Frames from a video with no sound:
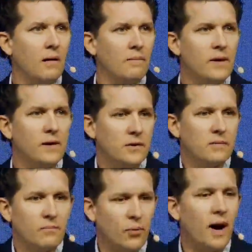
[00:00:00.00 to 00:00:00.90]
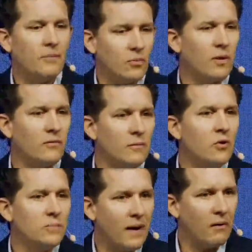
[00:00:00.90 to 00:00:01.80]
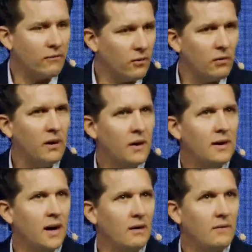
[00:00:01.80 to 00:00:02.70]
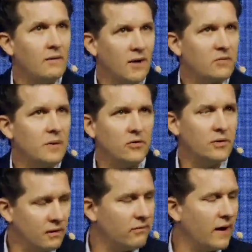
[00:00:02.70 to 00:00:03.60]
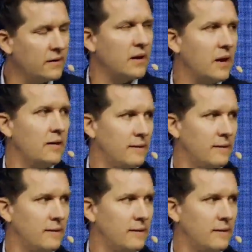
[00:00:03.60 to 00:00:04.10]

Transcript: is perhaps one of the most powerful kind of investments you can find today.